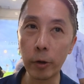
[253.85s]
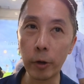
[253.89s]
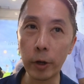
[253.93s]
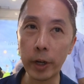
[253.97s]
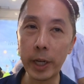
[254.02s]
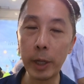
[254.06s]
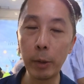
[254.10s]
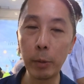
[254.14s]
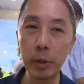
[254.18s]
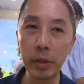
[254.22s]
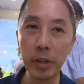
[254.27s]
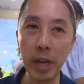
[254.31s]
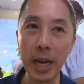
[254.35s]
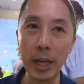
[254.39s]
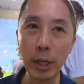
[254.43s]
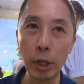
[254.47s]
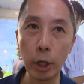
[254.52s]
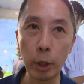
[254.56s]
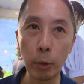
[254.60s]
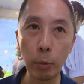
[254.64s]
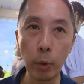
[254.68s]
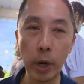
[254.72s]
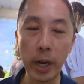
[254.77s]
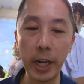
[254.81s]
He was actually
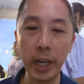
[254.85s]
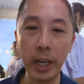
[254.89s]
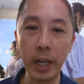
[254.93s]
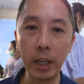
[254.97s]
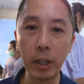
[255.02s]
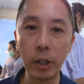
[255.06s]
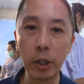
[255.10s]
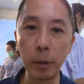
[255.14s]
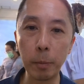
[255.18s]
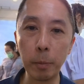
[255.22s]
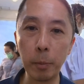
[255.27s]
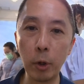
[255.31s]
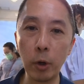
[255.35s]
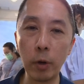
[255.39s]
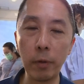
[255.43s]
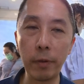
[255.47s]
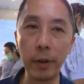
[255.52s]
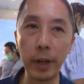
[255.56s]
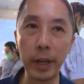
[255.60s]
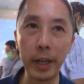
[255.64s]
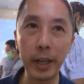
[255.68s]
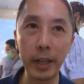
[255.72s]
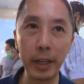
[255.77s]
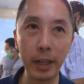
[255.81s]
ready to move in,